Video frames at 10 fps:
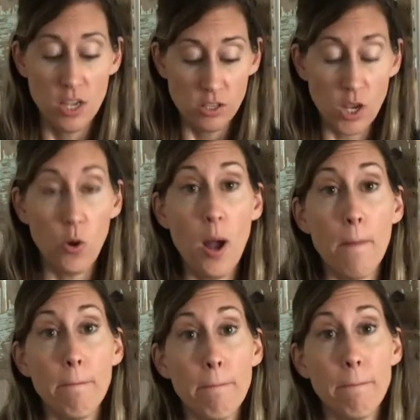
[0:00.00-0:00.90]
So
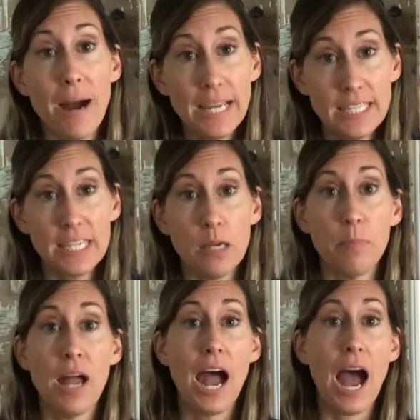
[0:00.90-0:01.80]
my tip,
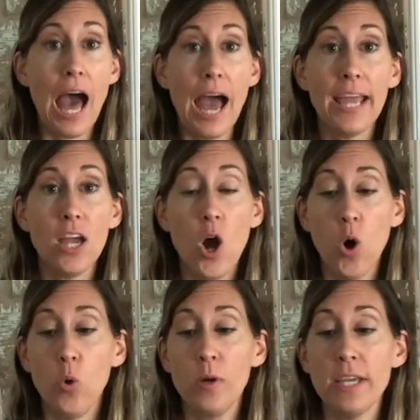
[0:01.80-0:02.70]
I
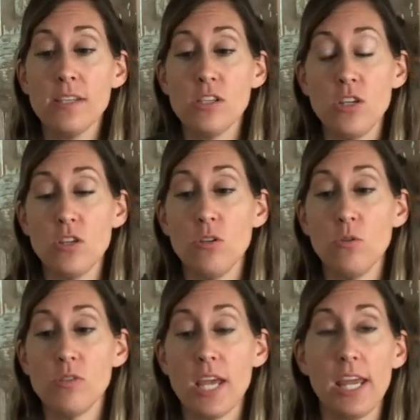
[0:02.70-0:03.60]
always
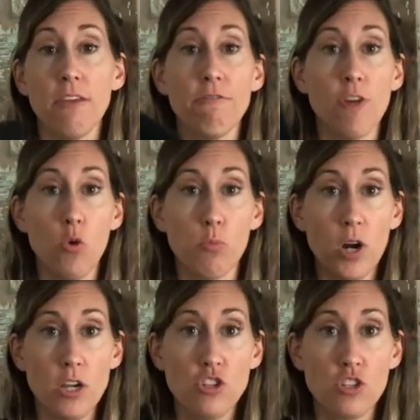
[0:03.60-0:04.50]
use a foam
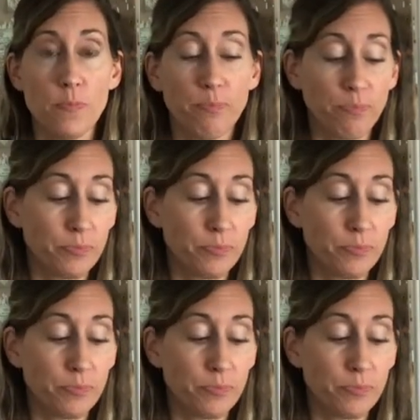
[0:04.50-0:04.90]
brush.